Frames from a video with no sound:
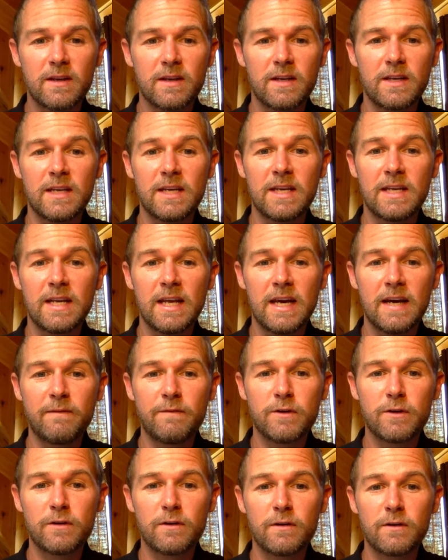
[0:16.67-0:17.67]
and
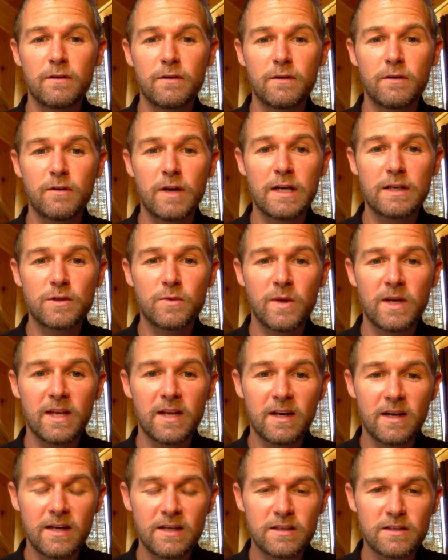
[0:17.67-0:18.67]
after
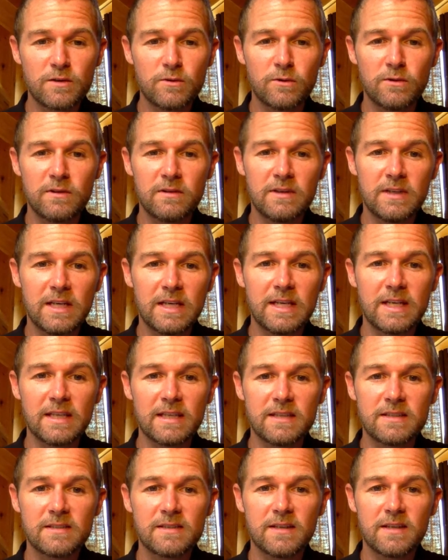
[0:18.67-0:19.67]
graduating high school, I
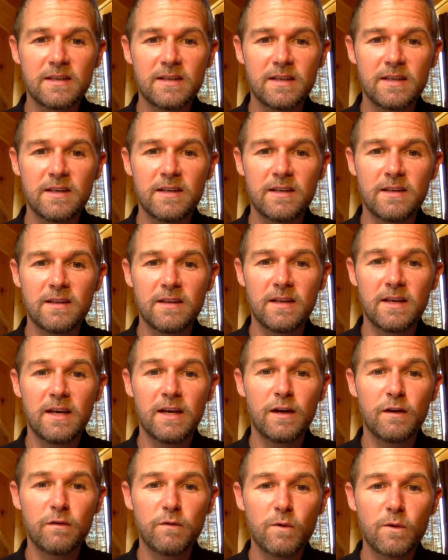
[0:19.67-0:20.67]
enlisted in the
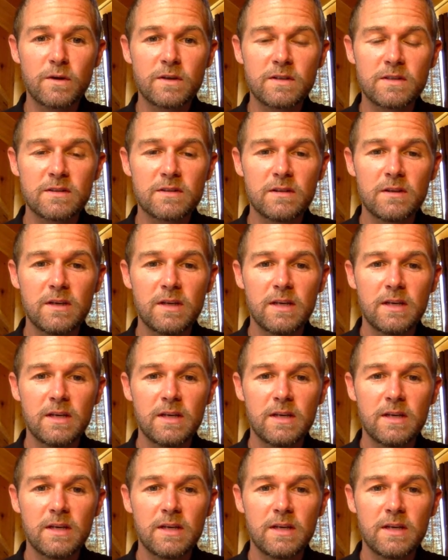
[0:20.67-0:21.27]
Air Force.